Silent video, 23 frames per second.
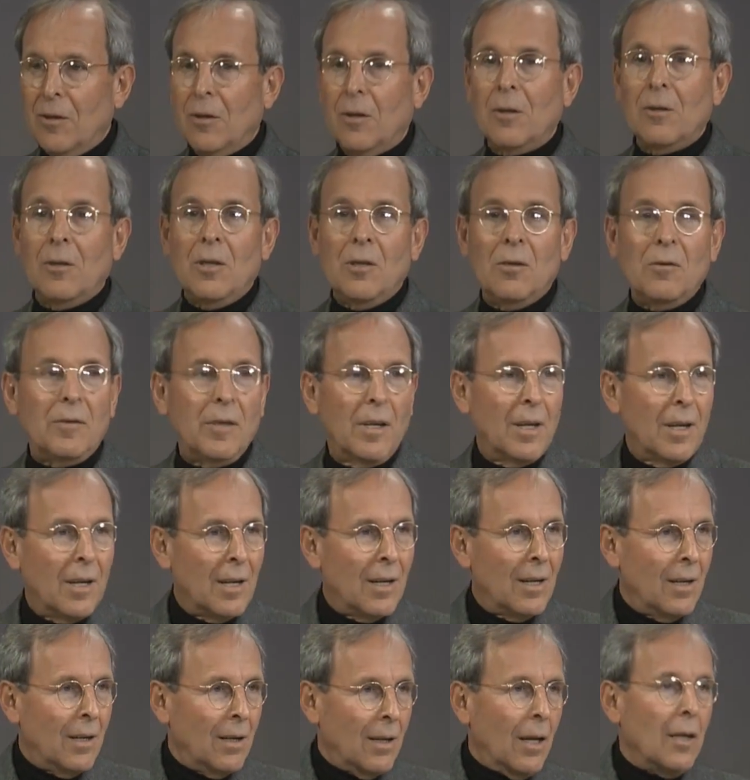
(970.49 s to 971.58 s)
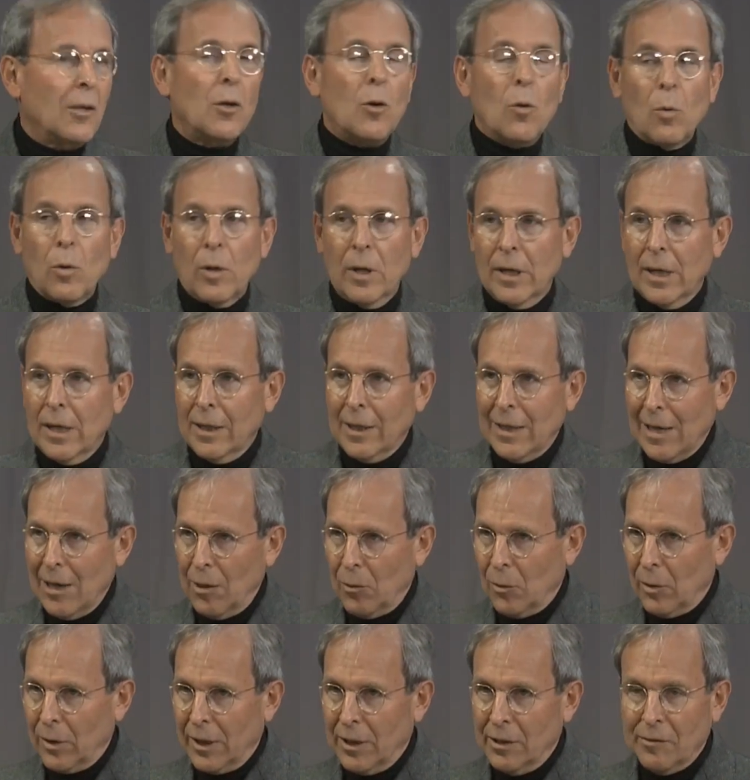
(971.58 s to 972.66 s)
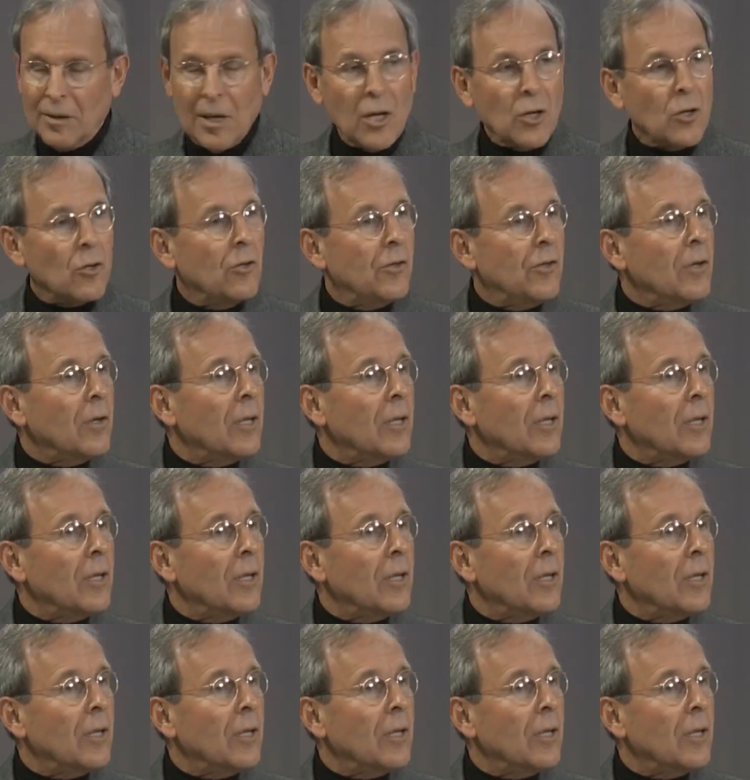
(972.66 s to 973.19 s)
You can use uncoordinated care organizations.